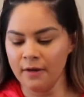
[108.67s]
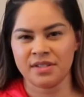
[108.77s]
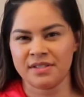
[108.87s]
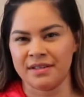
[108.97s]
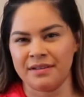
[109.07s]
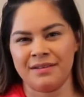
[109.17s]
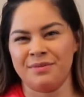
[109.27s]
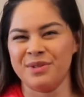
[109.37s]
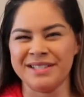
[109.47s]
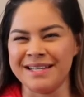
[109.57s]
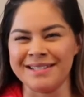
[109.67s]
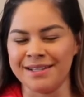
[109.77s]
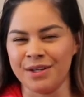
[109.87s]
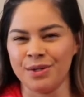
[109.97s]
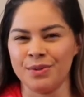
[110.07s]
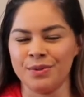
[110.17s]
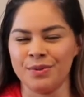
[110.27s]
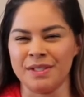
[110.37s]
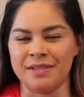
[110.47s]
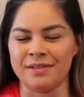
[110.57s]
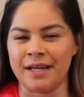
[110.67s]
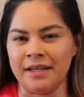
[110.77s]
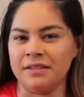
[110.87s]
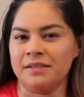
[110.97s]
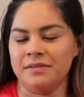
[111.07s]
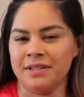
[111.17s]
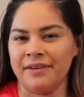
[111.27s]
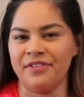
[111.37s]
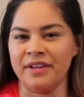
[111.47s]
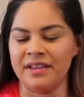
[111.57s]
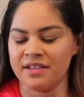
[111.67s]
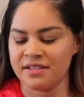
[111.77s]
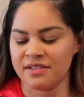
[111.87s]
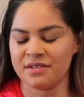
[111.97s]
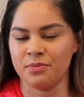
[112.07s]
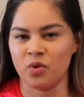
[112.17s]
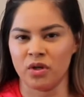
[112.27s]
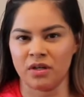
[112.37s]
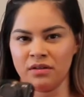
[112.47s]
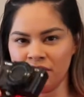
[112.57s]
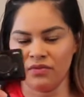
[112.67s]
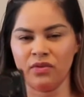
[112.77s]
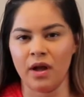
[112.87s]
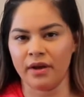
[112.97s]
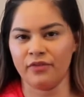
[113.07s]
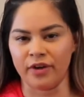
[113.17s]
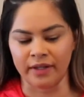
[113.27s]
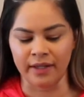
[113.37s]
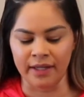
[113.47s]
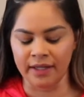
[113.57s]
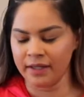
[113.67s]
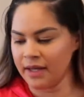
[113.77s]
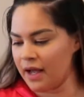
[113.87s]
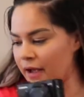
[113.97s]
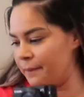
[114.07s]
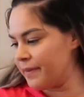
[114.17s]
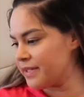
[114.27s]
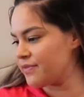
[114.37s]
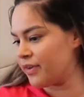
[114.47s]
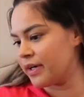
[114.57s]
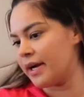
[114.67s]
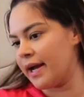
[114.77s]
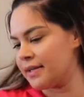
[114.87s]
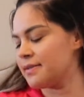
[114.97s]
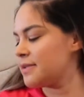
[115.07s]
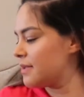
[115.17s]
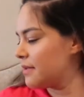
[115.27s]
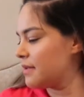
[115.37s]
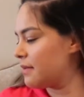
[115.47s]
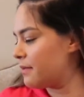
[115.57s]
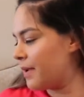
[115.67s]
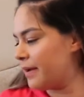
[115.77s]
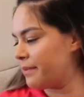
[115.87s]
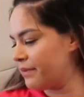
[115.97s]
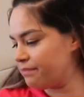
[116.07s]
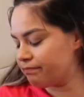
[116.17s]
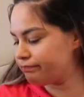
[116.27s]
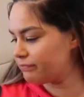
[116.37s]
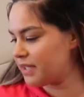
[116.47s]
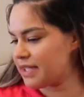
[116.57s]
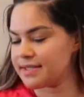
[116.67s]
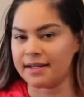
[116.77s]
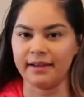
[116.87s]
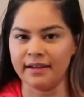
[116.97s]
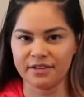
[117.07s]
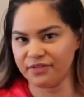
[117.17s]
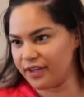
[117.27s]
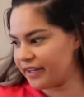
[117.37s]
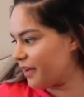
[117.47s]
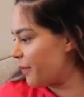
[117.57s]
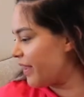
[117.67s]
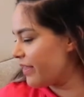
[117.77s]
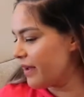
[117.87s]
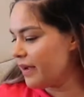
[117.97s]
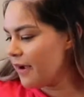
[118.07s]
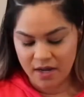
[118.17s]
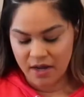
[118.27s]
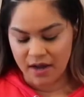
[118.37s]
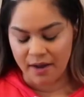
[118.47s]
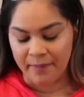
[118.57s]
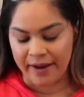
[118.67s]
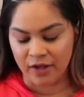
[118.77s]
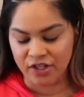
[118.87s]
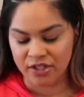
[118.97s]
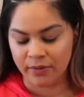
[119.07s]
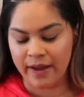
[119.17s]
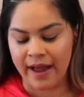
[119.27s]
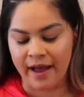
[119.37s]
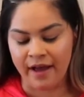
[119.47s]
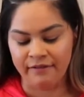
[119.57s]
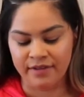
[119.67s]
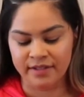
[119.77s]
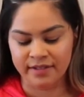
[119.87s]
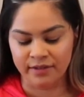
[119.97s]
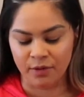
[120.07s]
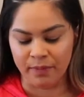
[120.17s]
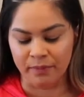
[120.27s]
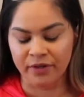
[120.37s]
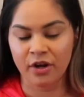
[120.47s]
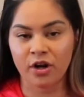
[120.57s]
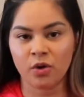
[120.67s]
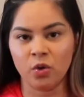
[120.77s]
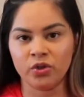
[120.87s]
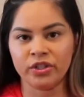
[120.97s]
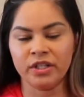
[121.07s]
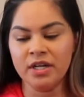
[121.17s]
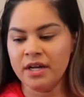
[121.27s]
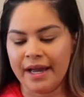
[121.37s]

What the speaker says: Just it wasn't easy to use, and I feel like this is just more vlog friendly as far as my things that I liked vlogging with. I also have this little memory card holder.